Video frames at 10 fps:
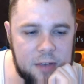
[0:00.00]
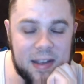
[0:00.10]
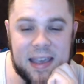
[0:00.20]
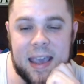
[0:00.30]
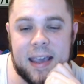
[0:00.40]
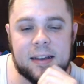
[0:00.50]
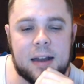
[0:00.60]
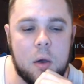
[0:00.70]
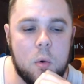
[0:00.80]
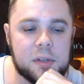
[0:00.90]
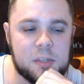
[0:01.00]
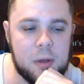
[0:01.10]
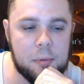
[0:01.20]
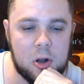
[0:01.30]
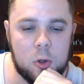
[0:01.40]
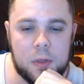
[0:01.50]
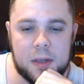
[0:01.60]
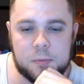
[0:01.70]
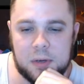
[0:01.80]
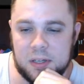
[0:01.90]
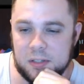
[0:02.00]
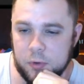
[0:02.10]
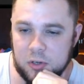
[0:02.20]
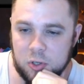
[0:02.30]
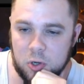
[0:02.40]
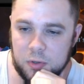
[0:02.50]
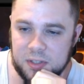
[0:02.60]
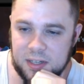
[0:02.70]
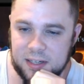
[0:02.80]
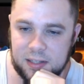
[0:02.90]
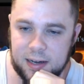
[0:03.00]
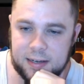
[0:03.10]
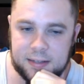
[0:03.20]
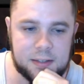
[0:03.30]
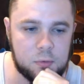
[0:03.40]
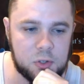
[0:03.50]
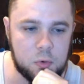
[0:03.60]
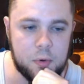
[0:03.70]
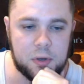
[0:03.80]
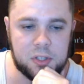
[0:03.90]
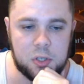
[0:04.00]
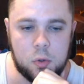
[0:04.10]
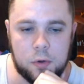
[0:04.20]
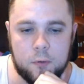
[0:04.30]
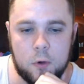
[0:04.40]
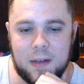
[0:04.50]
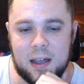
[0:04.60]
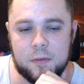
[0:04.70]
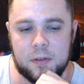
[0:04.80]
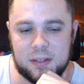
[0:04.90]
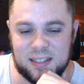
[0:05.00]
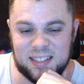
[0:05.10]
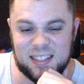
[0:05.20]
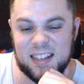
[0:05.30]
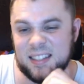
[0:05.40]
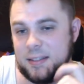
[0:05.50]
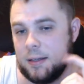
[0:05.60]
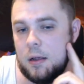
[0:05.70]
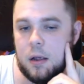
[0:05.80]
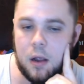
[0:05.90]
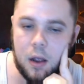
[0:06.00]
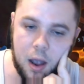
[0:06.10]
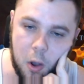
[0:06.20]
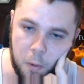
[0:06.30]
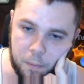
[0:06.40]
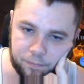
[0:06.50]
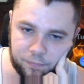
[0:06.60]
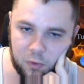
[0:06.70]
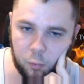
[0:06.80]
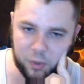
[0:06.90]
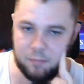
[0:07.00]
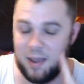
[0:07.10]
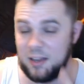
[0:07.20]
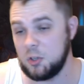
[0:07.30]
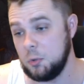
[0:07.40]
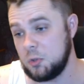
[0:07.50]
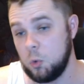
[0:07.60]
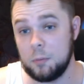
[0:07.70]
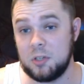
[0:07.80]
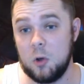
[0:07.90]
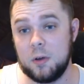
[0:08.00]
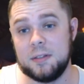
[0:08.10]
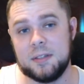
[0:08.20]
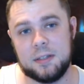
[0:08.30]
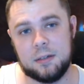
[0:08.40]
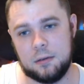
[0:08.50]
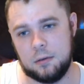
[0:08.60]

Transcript: If I can, I want to be able to hold this, because if we control 6 lands, which will be 1, 2, 3, 4, 5, 6, we can make Scute Swarm tokens.